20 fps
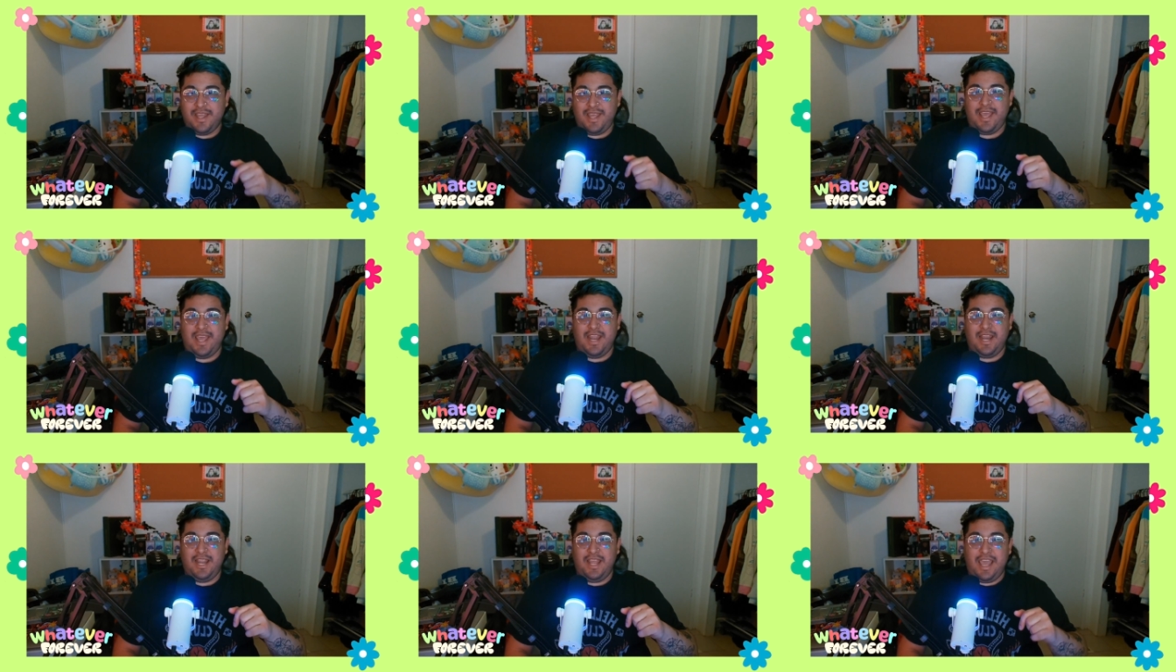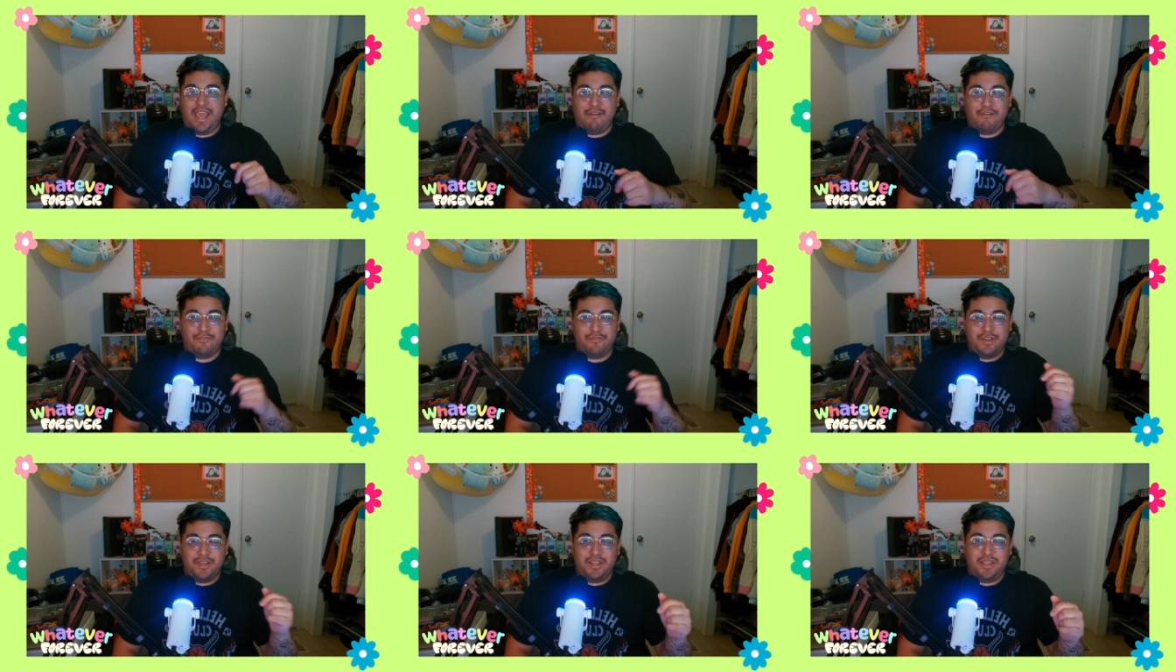and
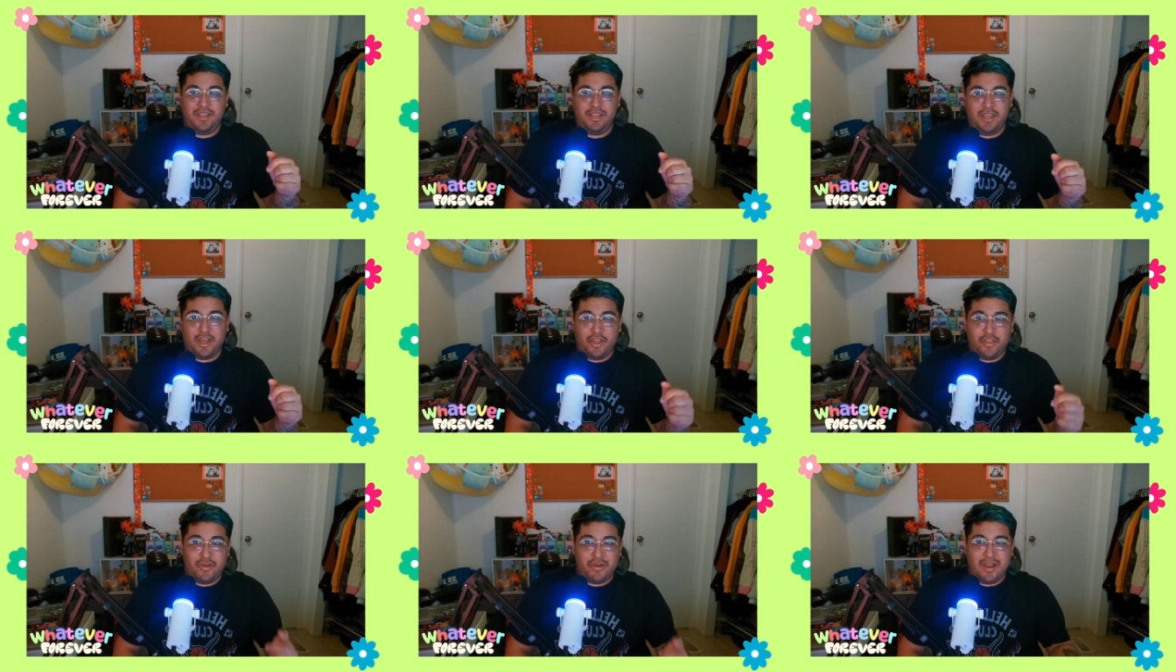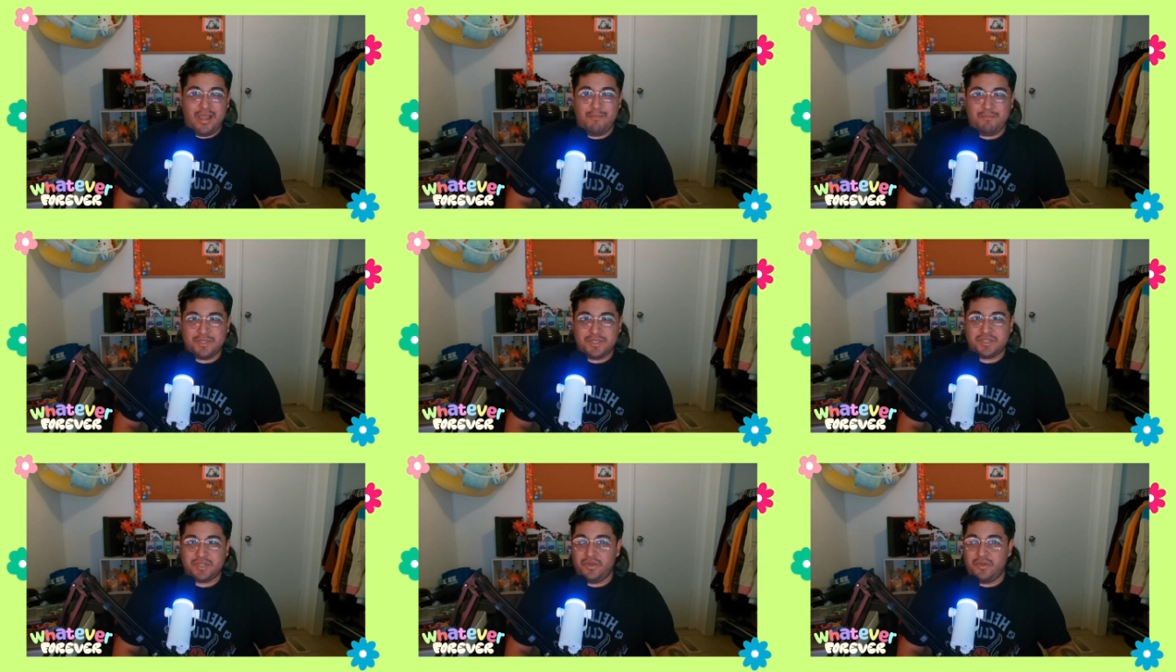every other
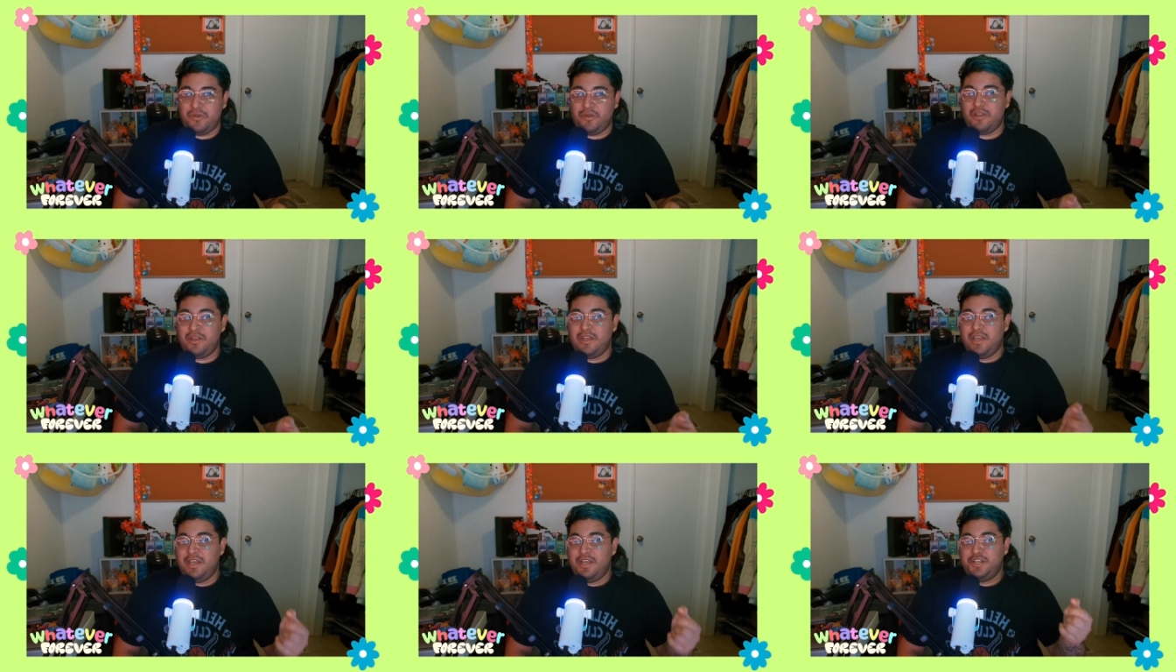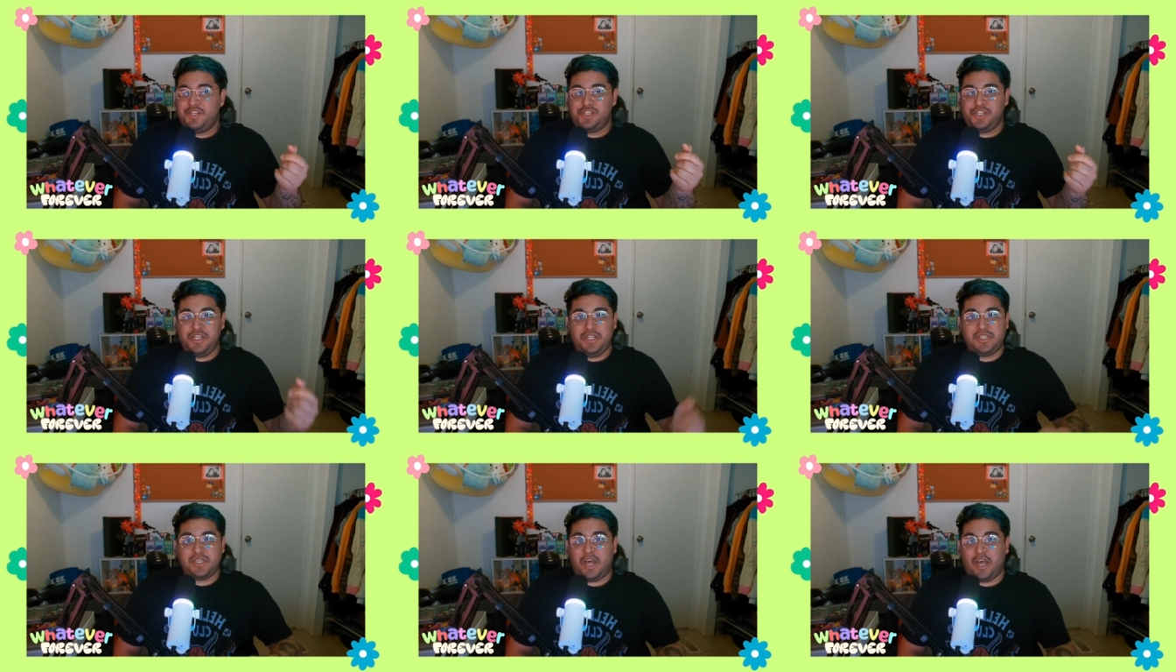episode
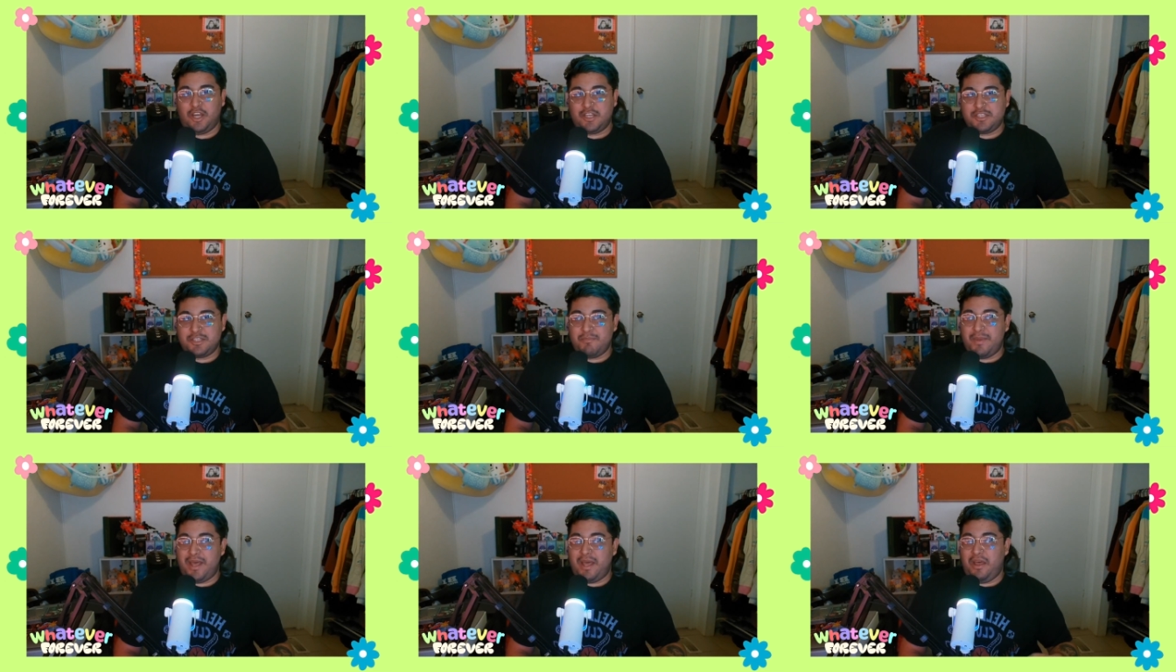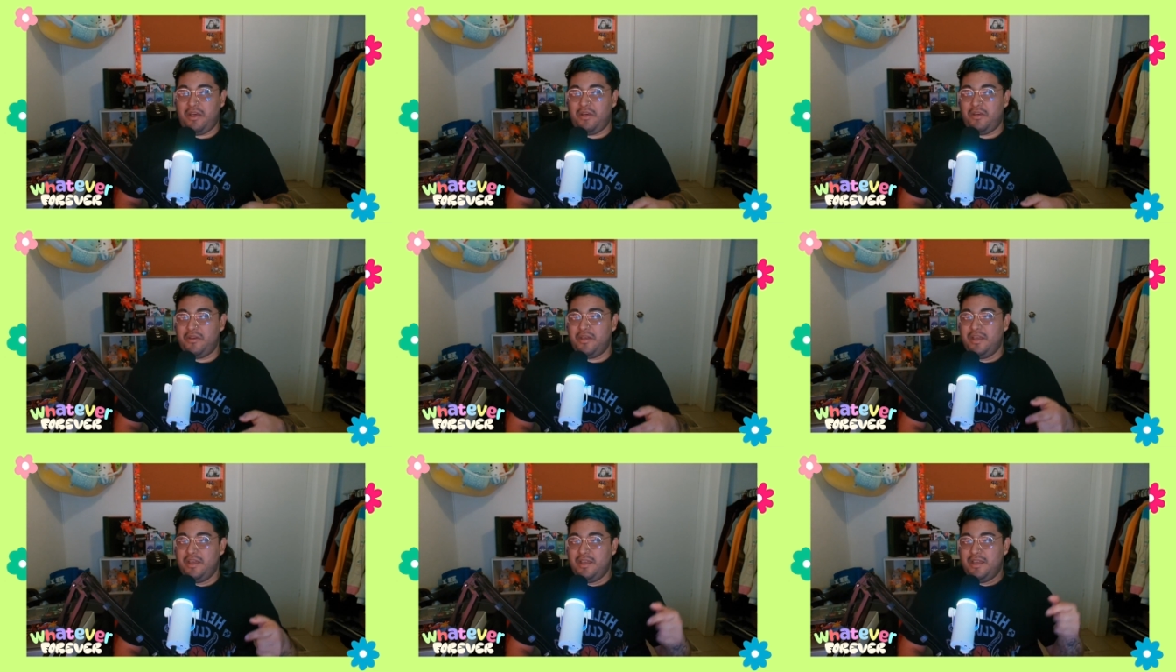she talks
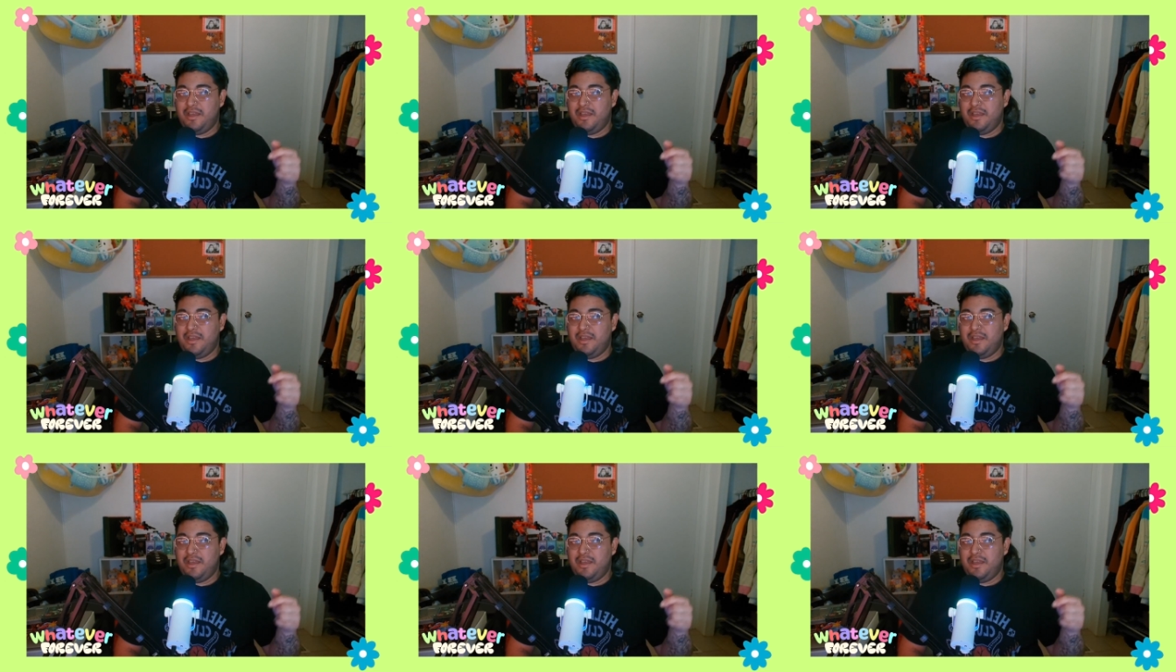about